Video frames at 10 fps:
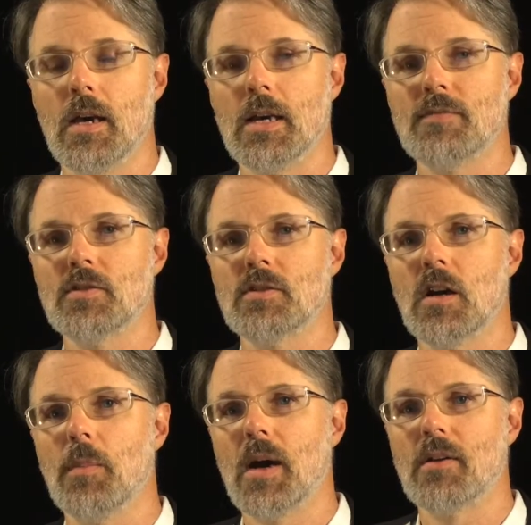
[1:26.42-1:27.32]
After
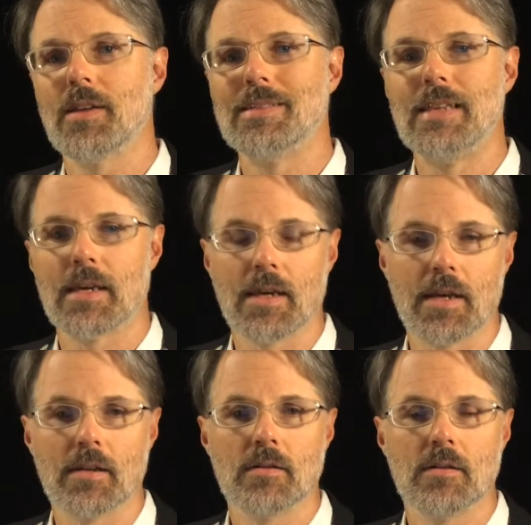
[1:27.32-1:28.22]
about a
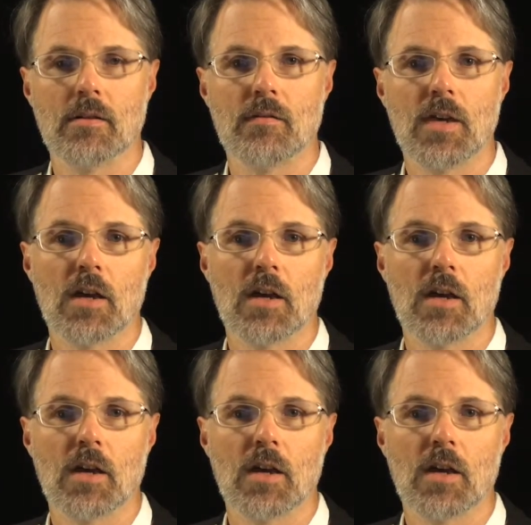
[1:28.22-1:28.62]
decade of